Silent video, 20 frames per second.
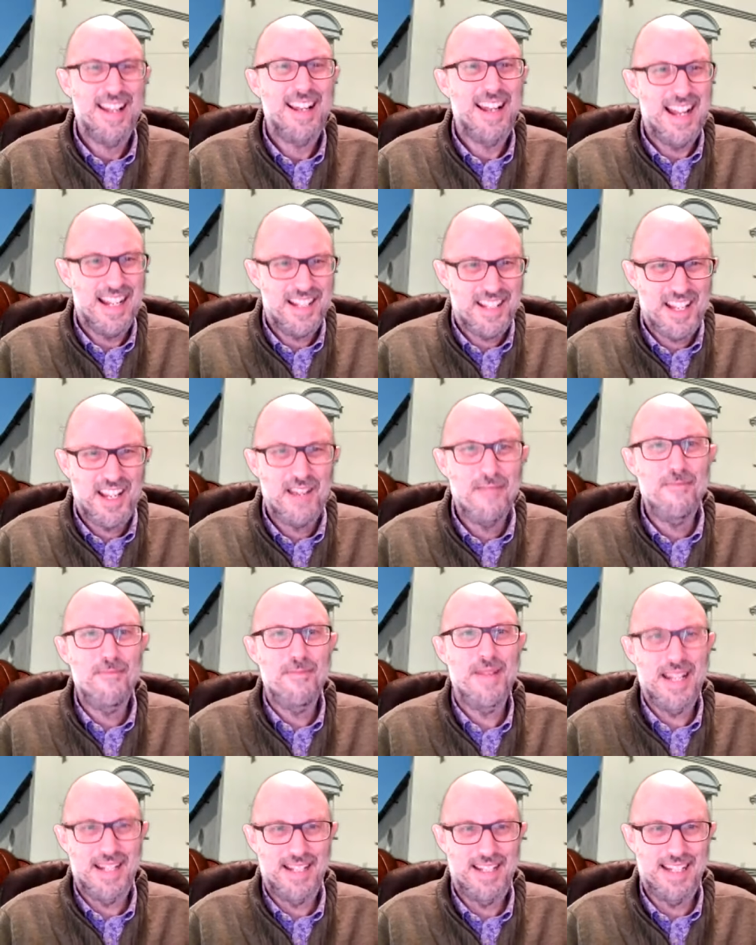Let's
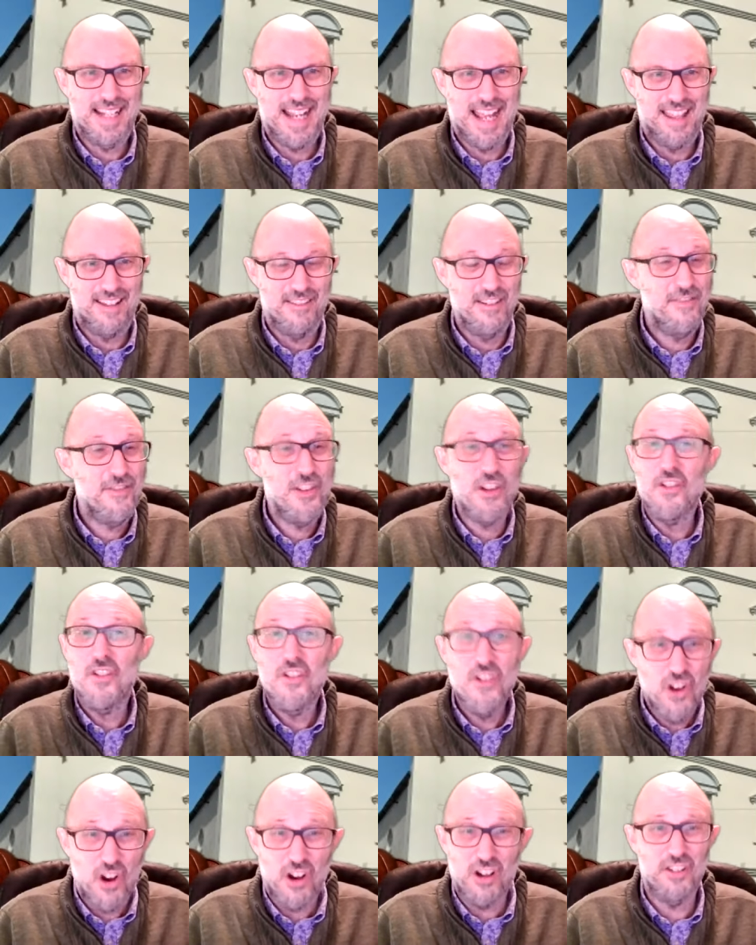commit together. And if you're
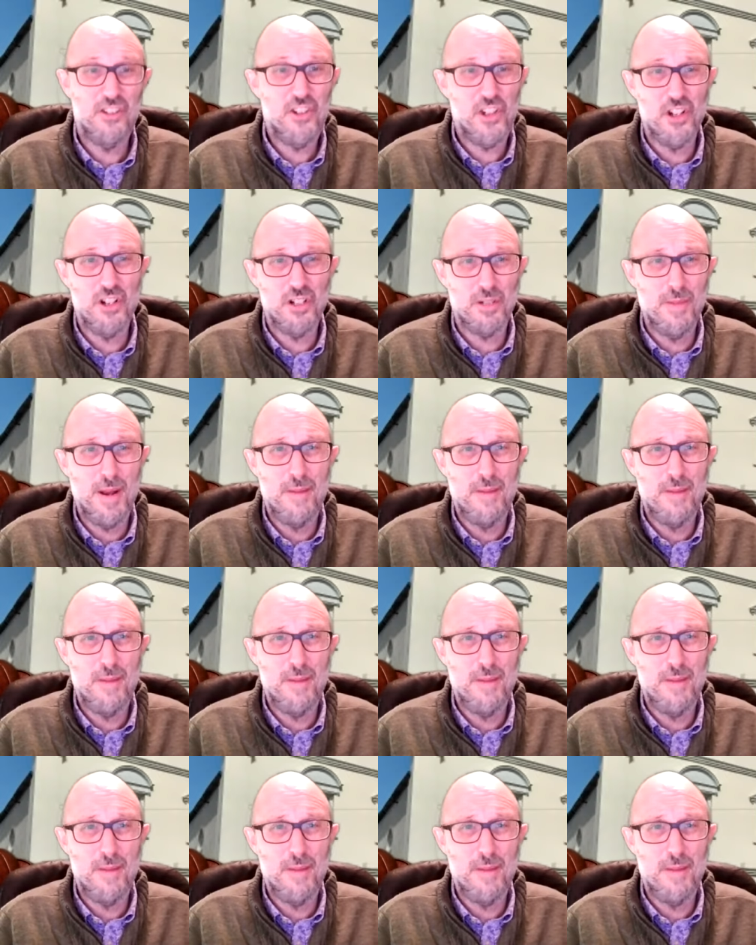not a church